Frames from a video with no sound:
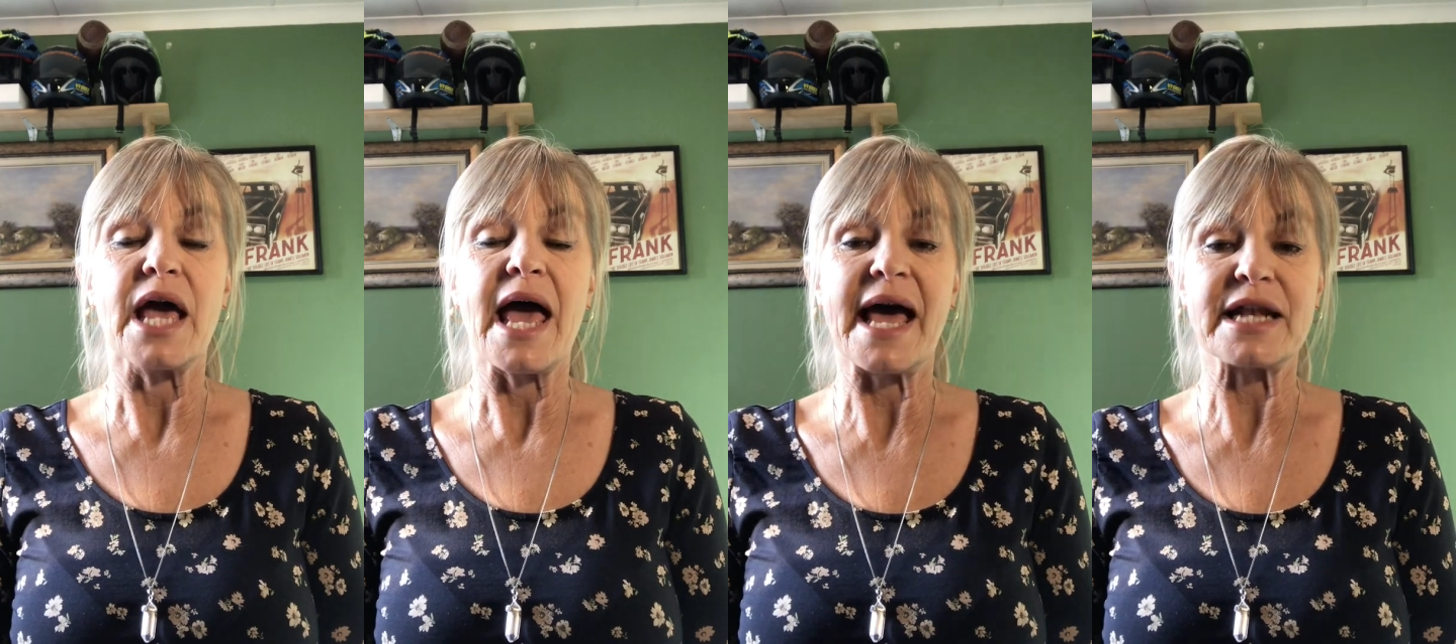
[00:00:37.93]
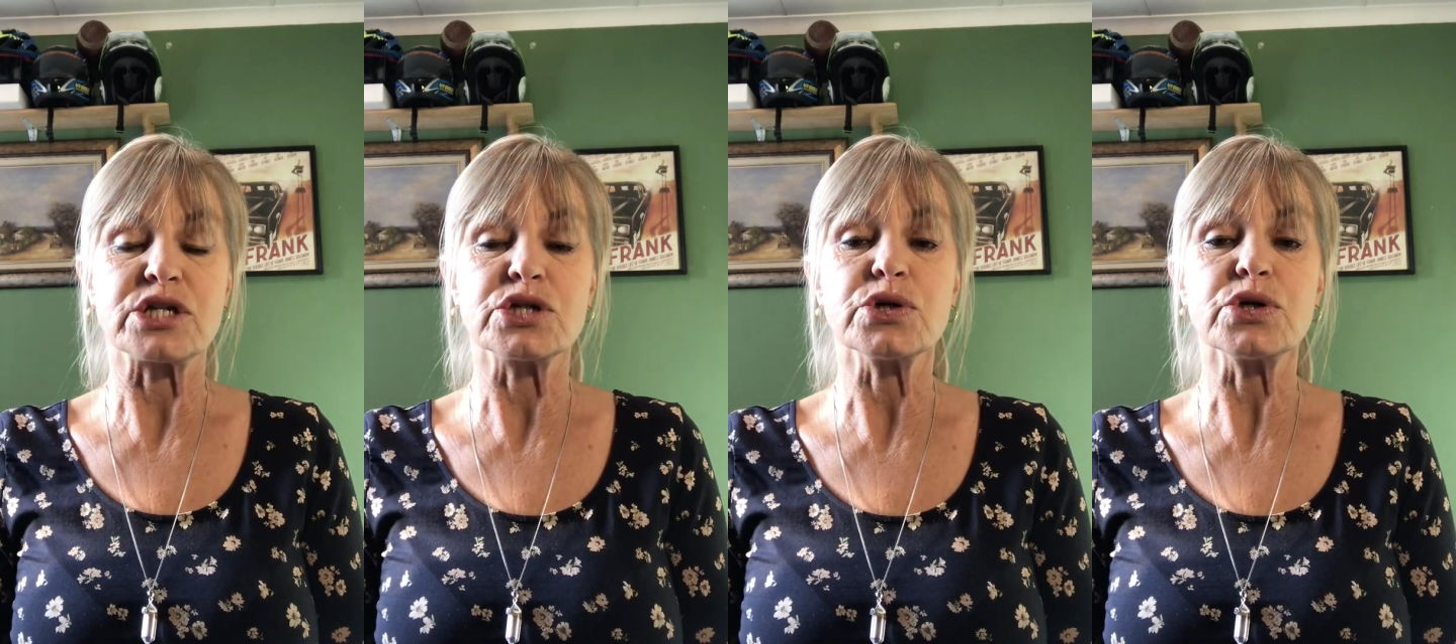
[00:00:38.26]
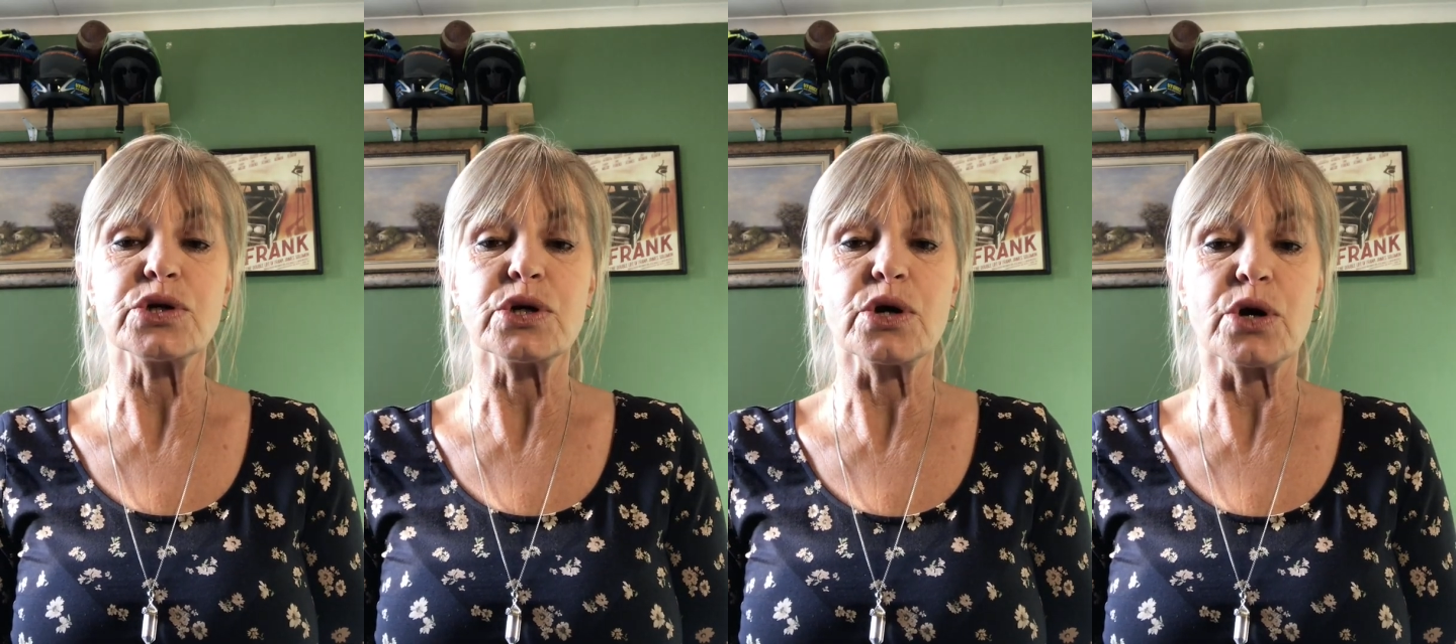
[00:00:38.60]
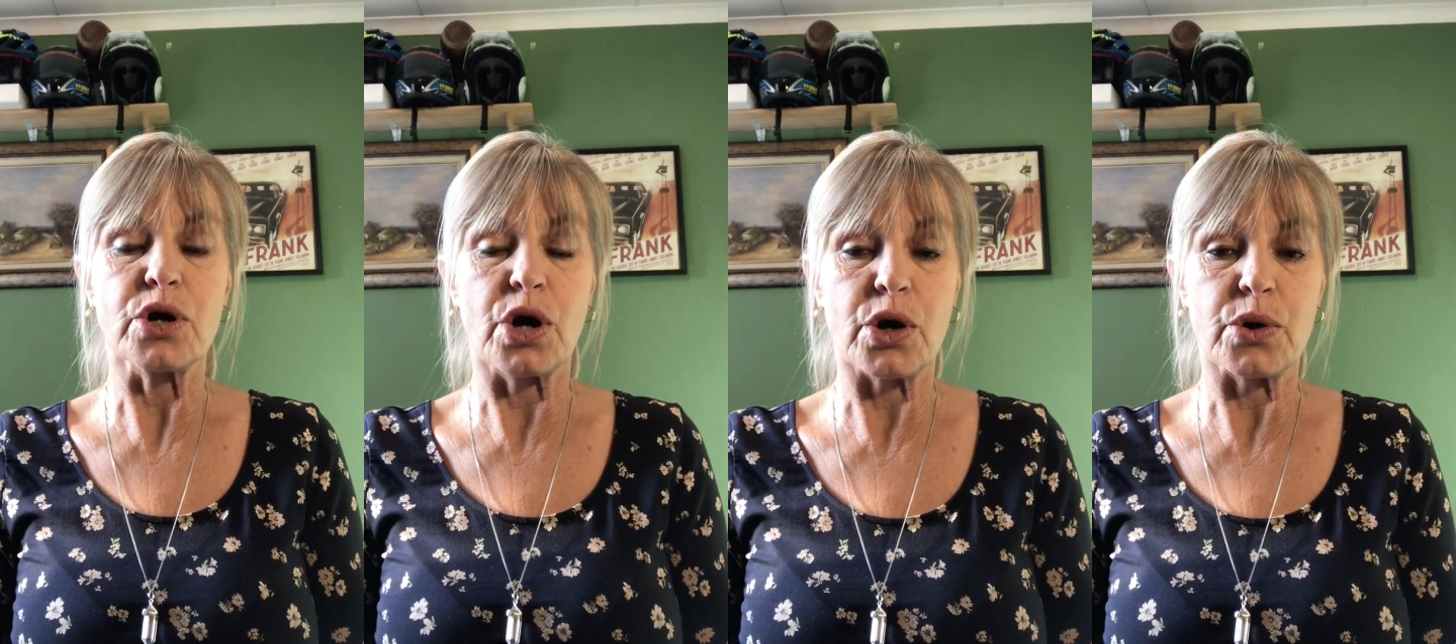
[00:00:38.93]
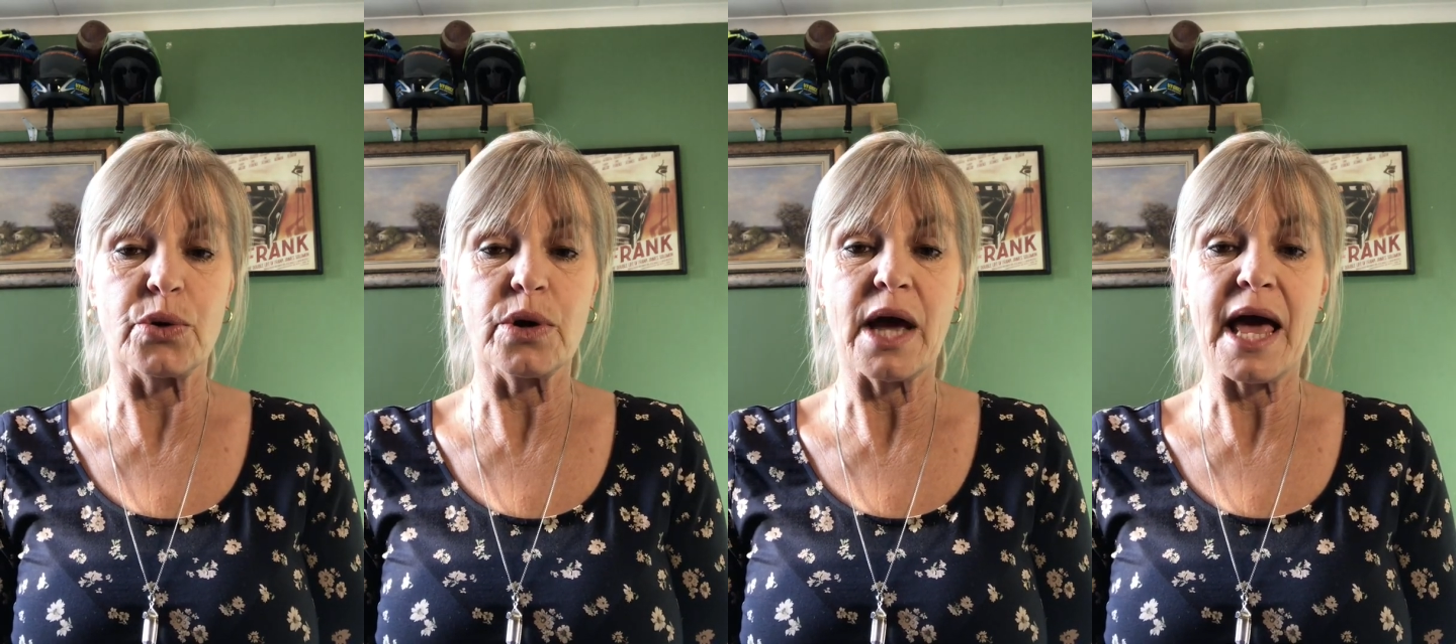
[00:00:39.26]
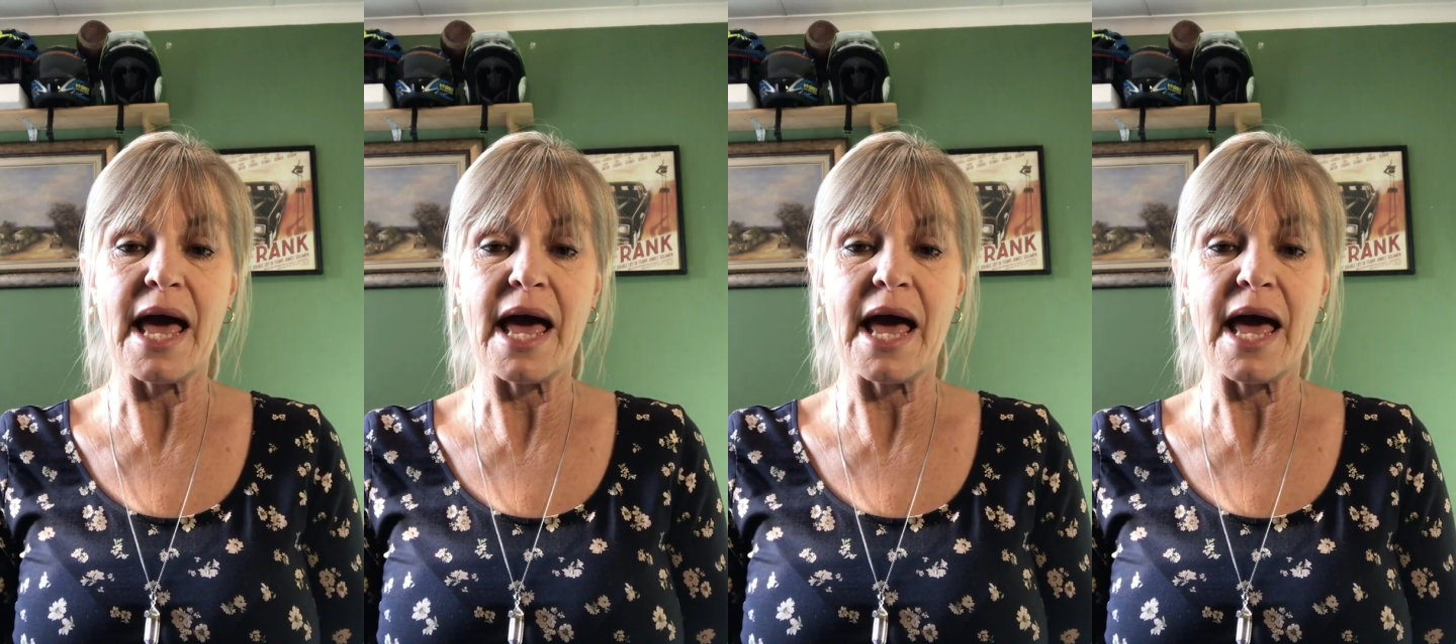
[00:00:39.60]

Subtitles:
had to go